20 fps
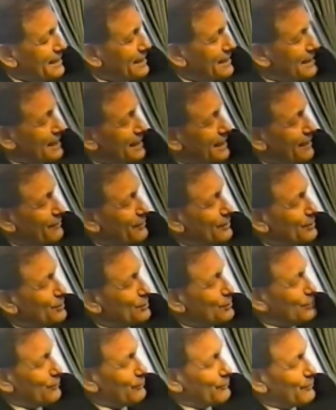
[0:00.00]
They don't have to
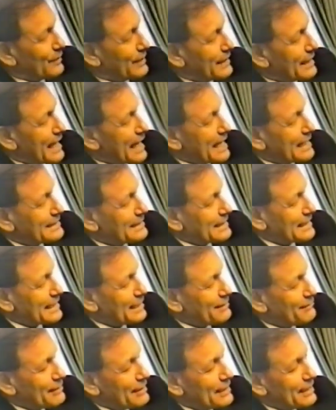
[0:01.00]
stop for gas
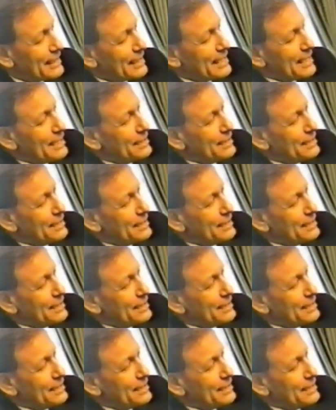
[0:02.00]
anywhere.